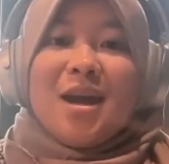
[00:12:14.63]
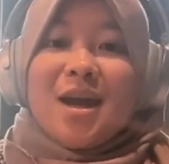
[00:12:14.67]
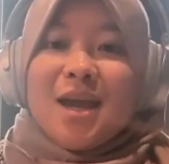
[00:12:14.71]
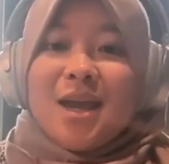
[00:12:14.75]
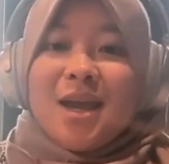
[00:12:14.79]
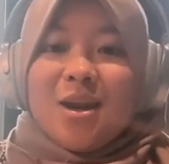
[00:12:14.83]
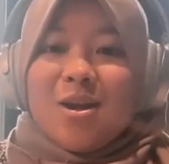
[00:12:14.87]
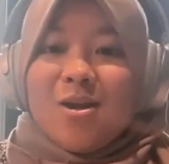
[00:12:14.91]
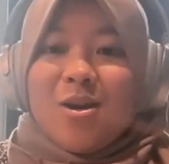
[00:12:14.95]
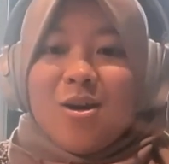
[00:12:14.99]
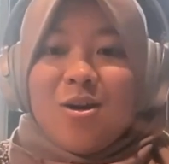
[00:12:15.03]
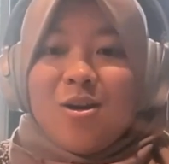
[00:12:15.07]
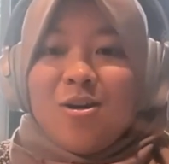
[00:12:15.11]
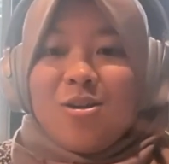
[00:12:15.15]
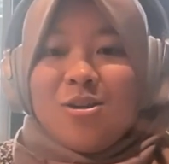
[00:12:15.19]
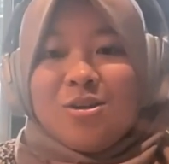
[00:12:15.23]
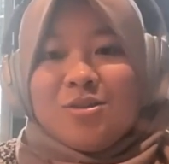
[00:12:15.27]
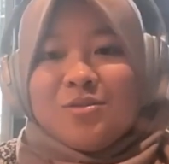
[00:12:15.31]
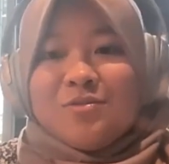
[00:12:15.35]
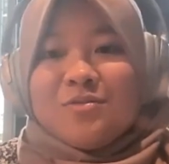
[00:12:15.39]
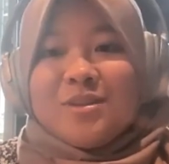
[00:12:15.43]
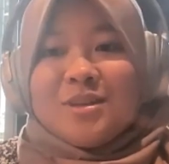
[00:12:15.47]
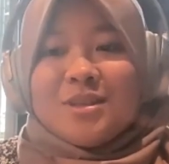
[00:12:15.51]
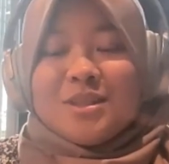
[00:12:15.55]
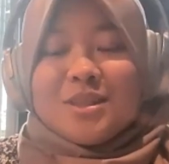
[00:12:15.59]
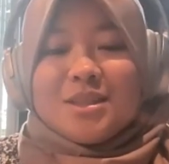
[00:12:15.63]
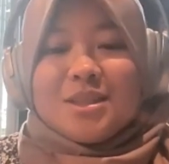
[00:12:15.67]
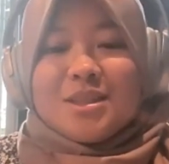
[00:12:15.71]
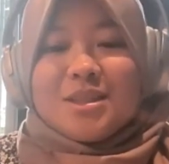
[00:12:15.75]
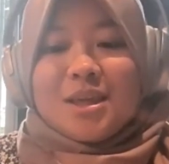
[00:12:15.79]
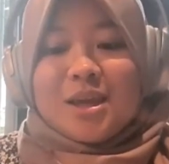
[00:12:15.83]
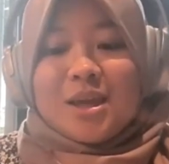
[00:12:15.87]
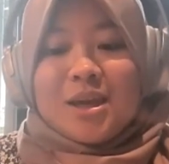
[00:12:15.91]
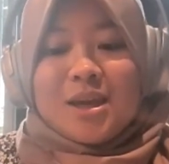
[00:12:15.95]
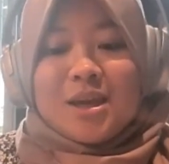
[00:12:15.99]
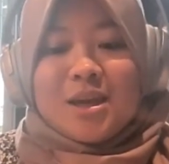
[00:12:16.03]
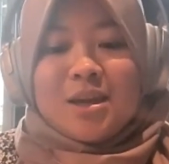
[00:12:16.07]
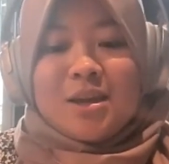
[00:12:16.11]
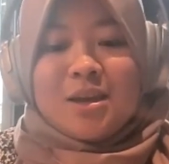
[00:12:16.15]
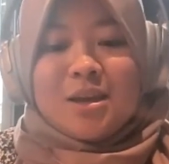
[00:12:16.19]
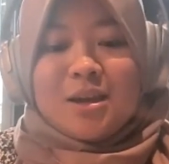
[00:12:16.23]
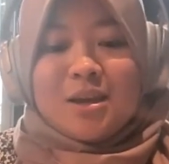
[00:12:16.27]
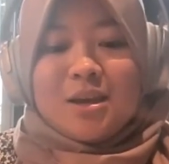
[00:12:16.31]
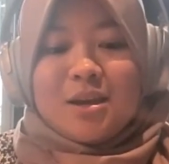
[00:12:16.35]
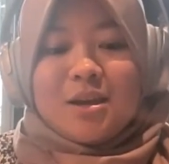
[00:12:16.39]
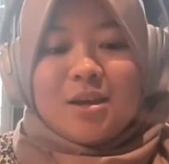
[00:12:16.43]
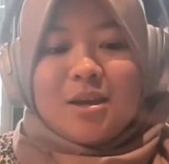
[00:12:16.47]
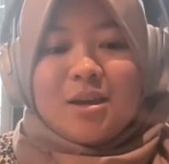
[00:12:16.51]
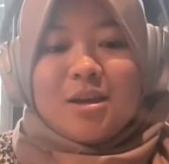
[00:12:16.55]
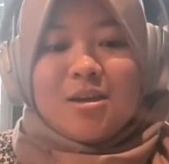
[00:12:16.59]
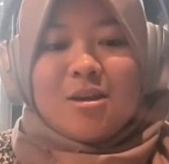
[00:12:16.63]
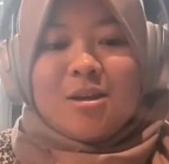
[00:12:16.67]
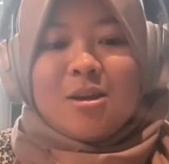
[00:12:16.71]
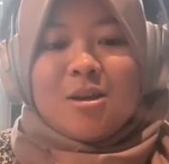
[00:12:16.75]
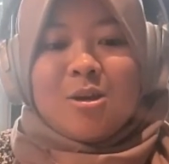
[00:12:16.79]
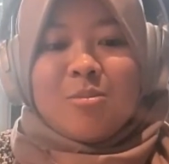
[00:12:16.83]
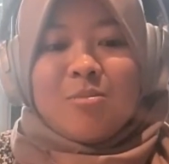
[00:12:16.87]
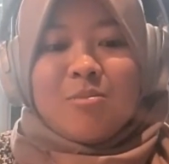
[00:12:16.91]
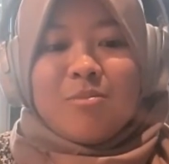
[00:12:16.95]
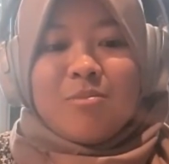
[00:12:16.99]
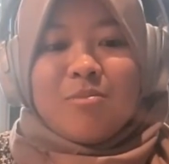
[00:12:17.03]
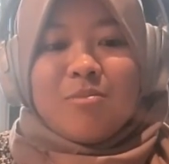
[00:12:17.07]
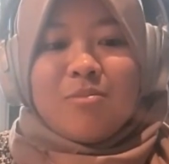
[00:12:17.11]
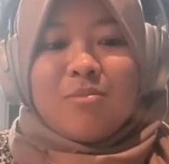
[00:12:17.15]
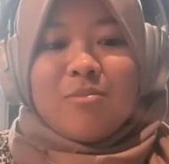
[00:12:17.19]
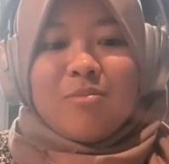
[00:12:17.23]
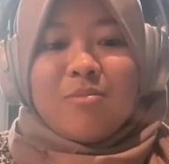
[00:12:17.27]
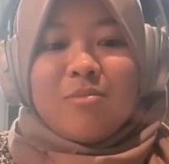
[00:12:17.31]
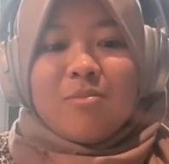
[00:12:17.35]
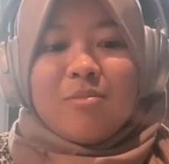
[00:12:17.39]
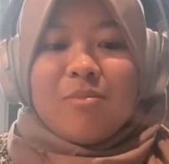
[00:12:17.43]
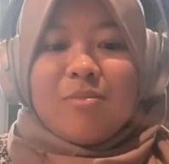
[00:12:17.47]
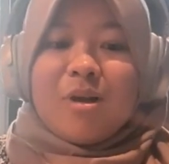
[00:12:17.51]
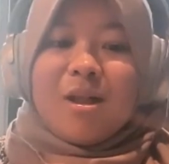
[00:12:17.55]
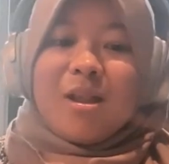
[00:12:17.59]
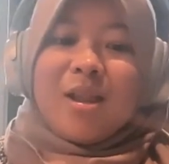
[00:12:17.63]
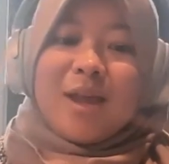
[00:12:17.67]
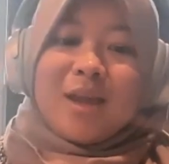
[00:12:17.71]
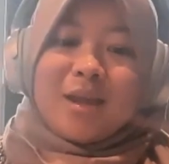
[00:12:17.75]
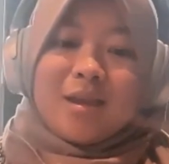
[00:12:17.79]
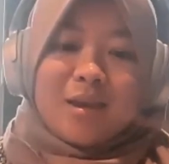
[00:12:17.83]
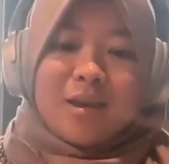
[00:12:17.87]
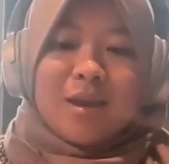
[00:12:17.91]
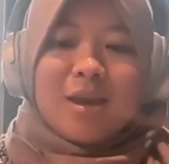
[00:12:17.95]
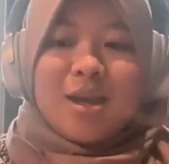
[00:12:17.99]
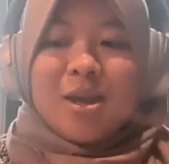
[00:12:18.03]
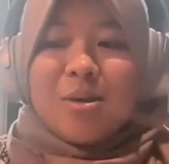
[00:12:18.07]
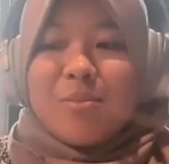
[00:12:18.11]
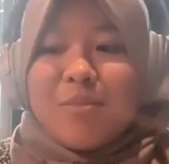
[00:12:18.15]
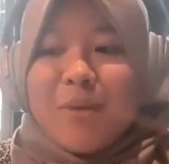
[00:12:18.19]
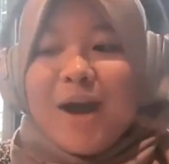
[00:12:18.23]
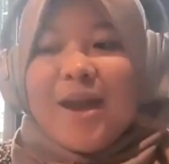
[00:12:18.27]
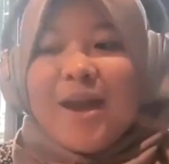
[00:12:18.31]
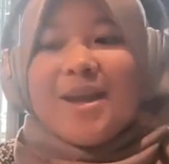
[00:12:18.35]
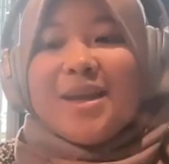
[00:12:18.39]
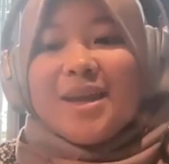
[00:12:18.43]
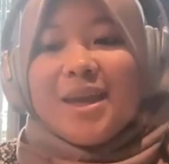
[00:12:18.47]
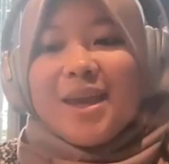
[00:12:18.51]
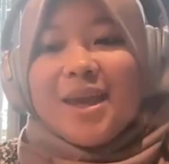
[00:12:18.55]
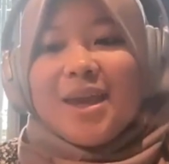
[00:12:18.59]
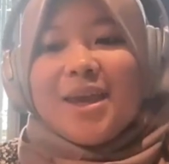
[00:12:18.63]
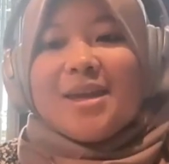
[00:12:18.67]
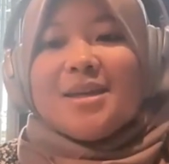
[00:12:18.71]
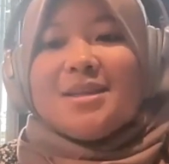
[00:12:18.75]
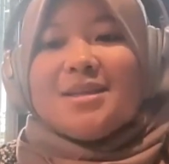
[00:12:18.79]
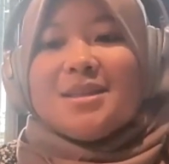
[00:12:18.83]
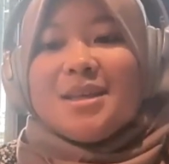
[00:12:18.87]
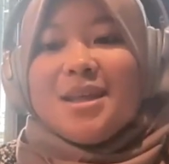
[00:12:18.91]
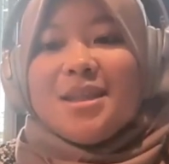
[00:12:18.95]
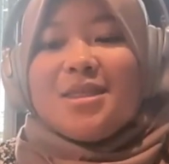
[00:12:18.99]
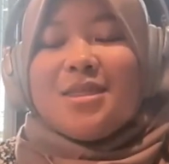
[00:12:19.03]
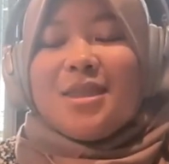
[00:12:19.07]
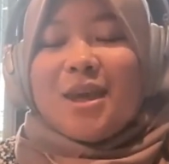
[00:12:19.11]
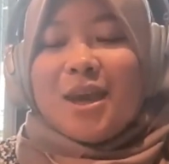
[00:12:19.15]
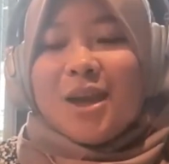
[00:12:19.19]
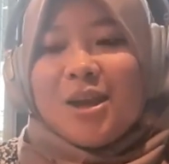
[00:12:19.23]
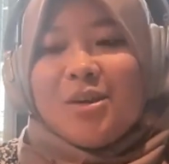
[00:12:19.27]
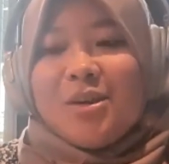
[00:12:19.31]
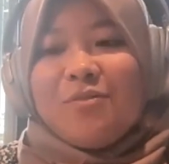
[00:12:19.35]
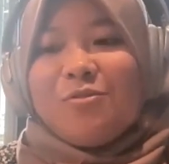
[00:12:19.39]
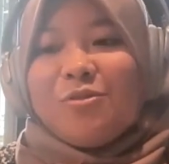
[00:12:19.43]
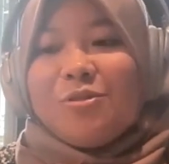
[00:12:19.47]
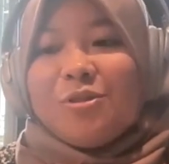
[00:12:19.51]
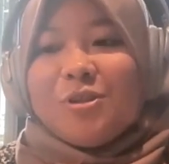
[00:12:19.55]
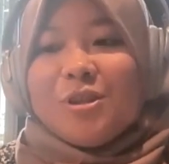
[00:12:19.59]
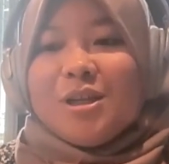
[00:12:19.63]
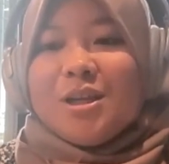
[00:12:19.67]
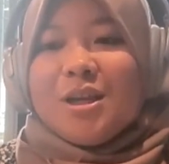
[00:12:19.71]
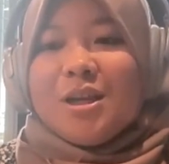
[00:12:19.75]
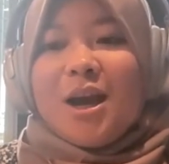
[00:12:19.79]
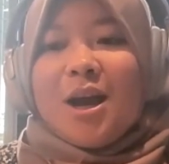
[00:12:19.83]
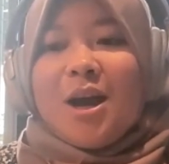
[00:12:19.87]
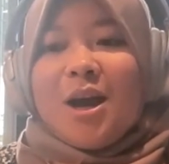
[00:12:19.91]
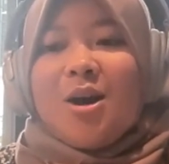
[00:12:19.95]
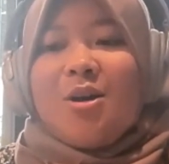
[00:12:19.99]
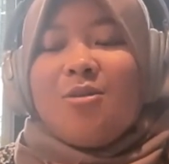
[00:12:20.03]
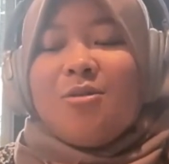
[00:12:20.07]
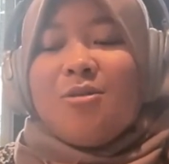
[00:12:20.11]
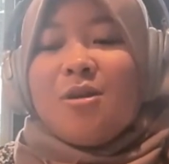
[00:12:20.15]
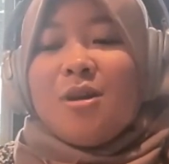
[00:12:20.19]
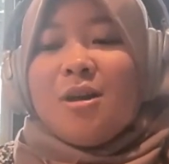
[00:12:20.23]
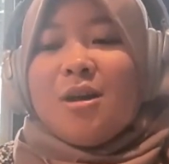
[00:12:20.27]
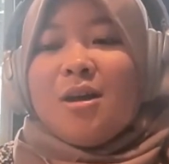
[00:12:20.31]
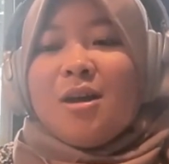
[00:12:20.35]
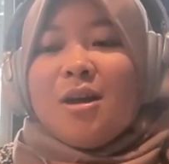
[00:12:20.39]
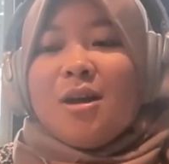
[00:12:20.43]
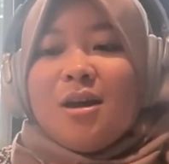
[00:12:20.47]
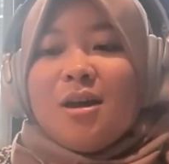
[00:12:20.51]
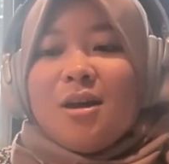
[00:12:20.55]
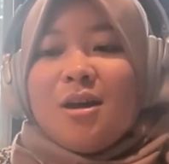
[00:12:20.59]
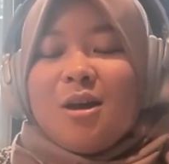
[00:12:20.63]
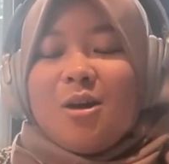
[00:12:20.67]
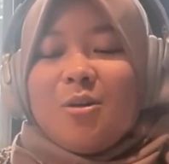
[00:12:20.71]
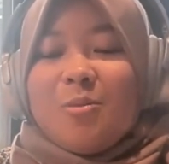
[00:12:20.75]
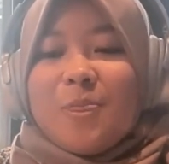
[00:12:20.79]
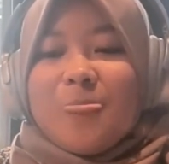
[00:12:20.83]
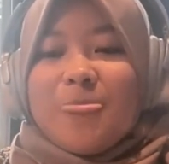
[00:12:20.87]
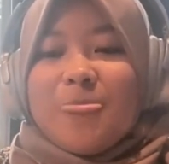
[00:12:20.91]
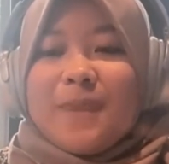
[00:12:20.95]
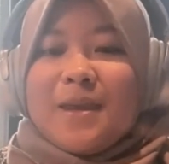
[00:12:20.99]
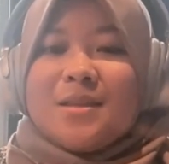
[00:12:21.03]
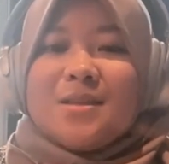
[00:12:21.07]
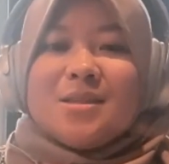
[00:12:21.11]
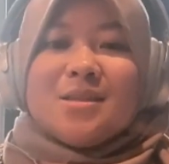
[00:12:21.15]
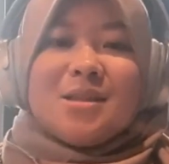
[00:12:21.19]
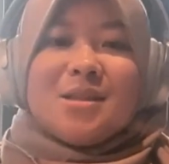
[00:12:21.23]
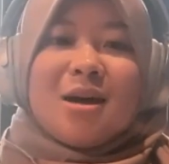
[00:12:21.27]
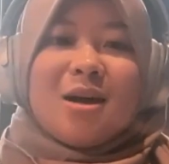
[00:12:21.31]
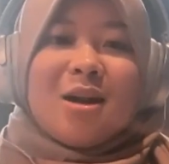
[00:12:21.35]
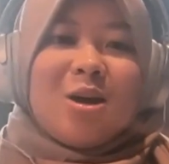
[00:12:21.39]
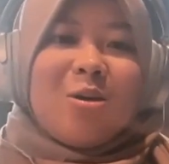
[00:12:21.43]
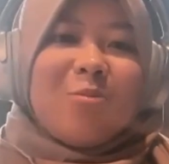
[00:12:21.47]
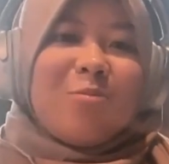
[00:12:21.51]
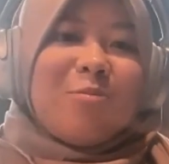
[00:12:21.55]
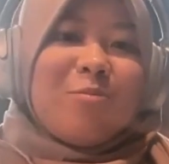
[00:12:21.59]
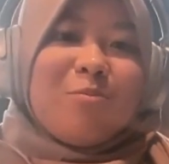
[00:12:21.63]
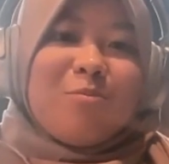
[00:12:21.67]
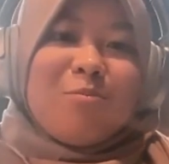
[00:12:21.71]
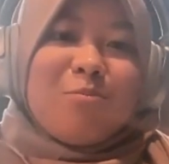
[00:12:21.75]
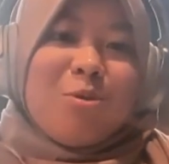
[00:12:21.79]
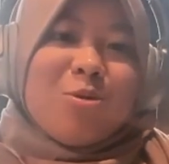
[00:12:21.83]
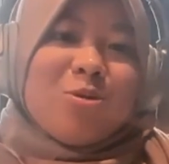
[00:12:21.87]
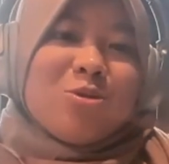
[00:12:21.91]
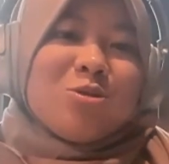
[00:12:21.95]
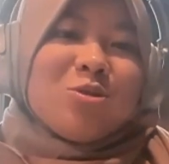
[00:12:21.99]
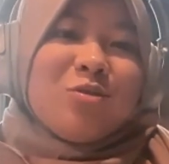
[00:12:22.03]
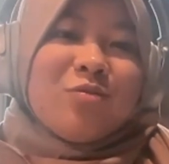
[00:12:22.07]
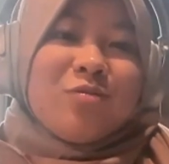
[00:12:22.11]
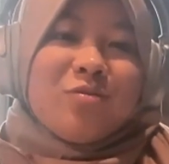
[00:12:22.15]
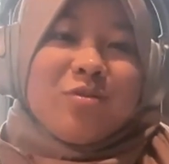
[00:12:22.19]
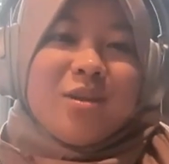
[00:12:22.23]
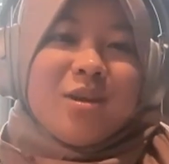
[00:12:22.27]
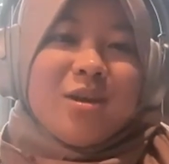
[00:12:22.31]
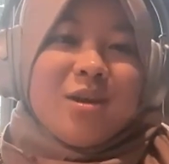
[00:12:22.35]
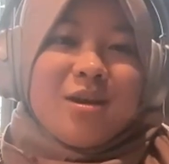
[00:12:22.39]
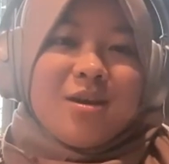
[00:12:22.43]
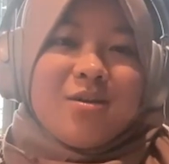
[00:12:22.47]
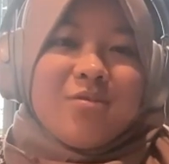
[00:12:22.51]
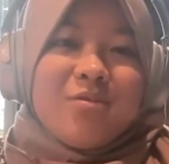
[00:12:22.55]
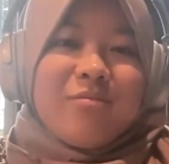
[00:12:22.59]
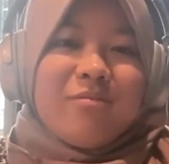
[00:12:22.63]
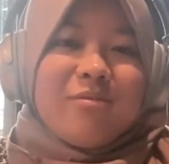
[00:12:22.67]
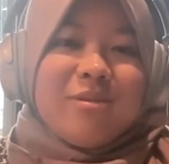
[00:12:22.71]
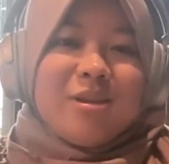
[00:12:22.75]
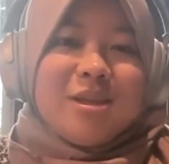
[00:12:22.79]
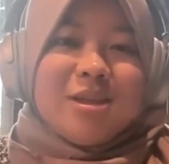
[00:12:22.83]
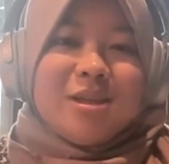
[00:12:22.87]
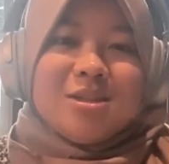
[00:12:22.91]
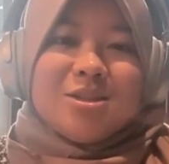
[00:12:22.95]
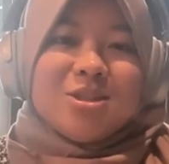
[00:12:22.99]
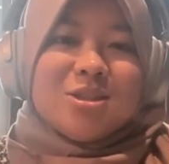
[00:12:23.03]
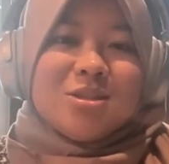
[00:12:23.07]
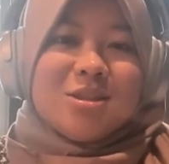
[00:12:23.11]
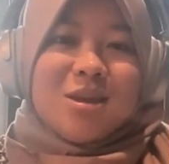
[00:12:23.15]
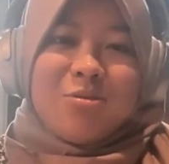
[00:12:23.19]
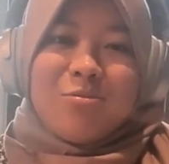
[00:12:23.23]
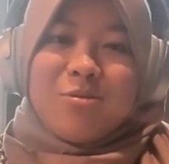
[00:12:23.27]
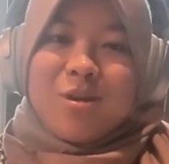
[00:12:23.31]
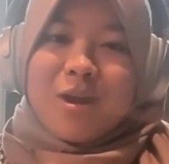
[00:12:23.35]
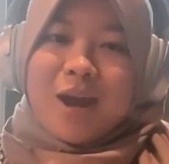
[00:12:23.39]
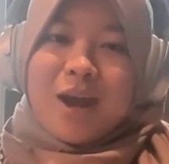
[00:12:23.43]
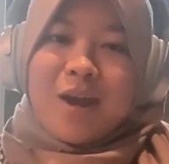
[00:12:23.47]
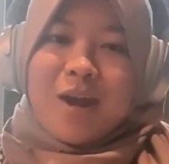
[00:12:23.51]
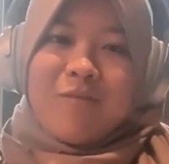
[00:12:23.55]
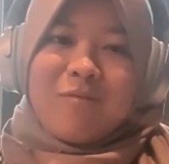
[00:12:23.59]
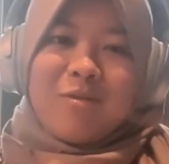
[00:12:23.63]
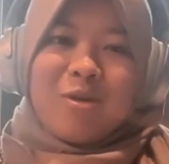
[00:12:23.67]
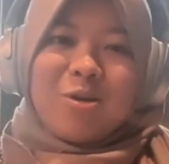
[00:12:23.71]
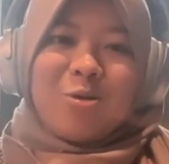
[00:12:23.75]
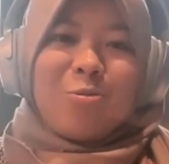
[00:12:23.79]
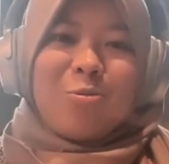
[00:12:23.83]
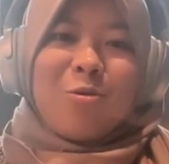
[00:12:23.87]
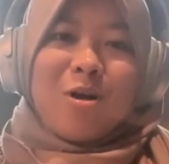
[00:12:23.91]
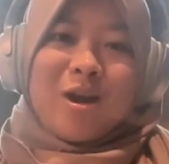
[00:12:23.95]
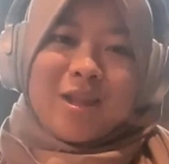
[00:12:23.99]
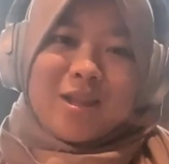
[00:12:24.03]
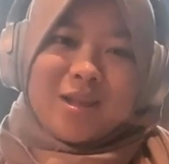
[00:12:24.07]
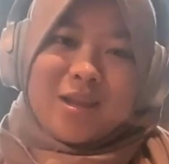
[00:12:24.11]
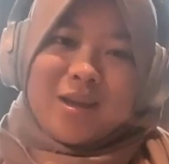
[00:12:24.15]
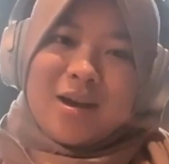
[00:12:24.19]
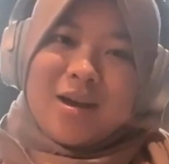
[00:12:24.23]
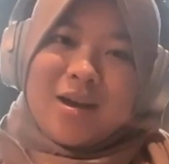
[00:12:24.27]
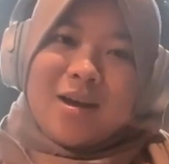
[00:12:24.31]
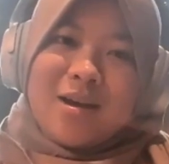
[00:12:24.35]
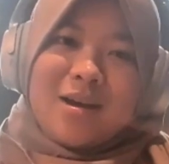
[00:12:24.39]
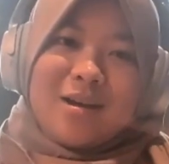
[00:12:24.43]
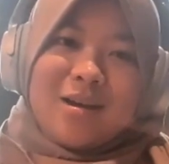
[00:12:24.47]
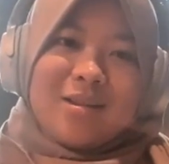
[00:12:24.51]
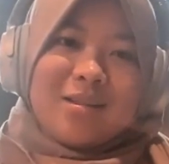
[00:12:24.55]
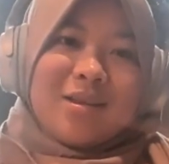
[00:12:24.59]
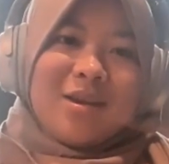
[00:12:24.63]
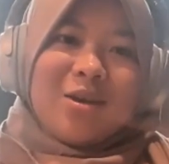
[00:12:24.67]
And all of this thing, like in my case, thankfully now, in startup, most of the leaders that we have are quite young.